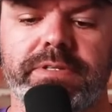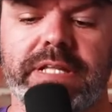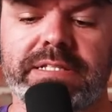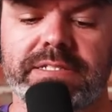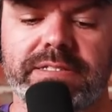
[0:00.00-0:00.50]

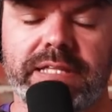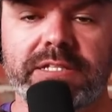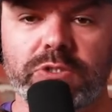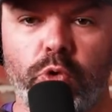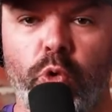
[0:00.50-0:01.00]
That's
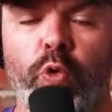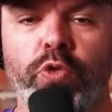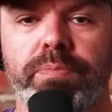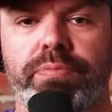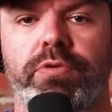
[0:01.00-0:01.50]
that's
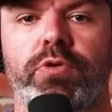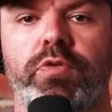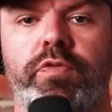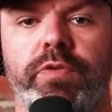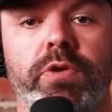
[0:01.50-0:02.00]
all the
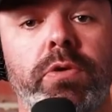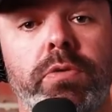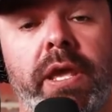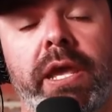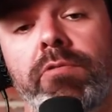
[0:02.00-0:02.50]
proof
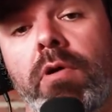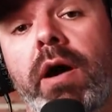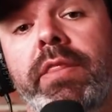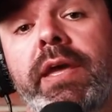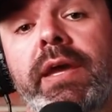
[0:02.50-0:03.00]
you need
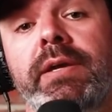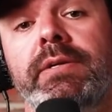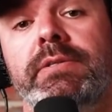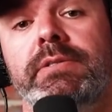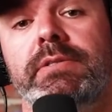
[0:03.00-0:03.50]
right there,
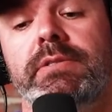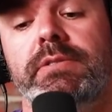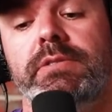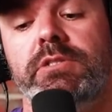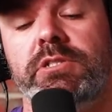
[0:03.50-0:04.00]

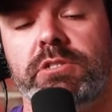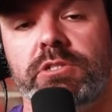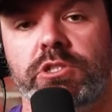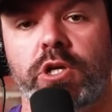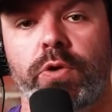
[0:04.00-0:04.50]
just to
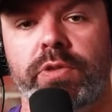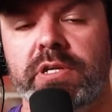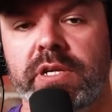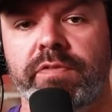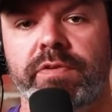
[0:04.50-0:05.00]
show the
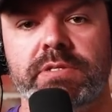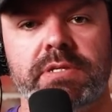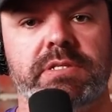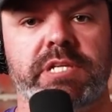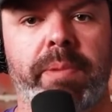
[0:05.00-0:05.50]

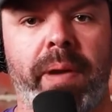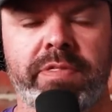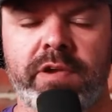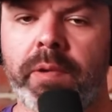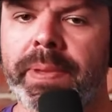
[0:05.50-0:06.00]
difference that
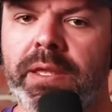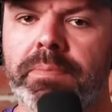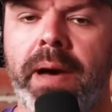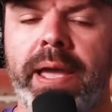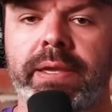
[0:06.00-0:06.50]
CPAP therapy
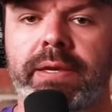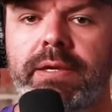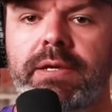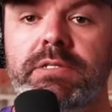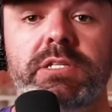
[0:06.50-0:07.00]
can make
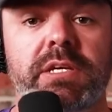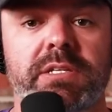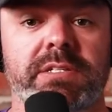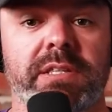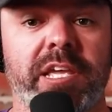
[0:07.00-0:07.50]
to
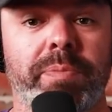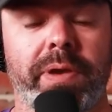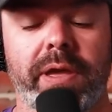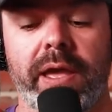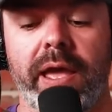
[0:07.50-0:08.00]
your
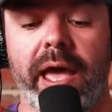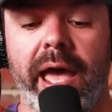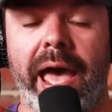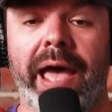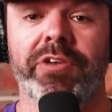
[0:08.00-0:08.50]
sleep
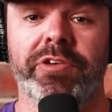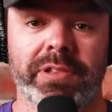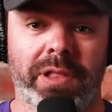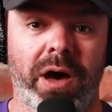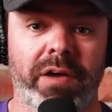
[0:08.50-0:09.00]
and
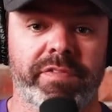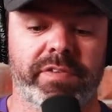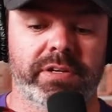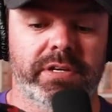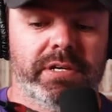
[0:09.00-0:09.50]
your
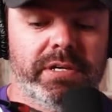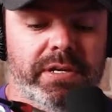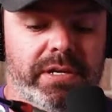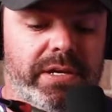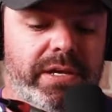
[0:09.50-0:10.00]
life.
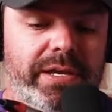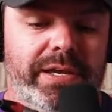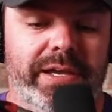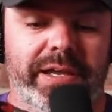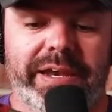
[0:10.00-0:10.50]

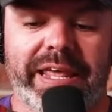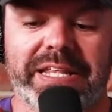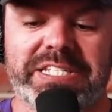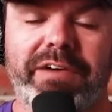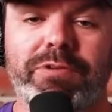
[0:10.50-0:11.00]
Now
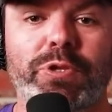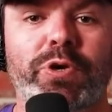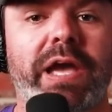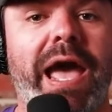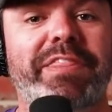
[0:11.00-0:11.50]
let's have a
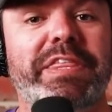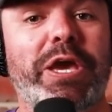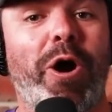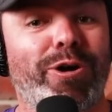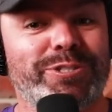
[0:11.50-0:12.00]
look at
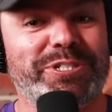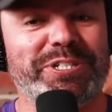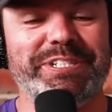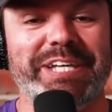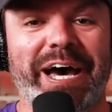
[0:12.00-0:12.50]
the
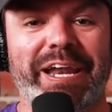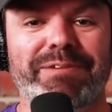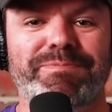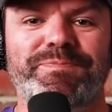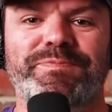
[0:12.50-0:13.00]
oxygen
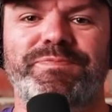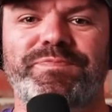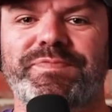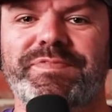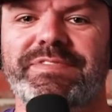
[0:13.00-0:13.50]
data
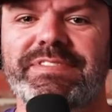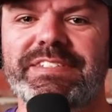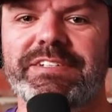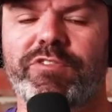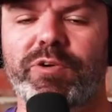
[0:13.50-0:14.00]

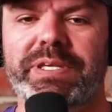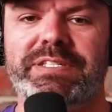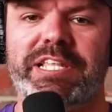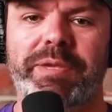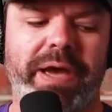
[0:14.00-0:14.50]
from your
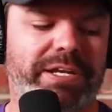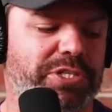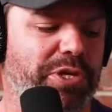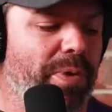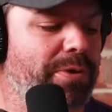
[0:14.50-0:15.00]
Sleep
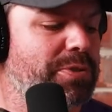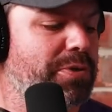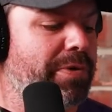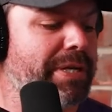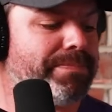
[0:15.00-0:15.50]
HQ
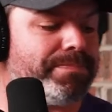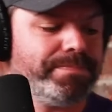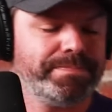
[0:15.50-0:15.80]
O2 ring.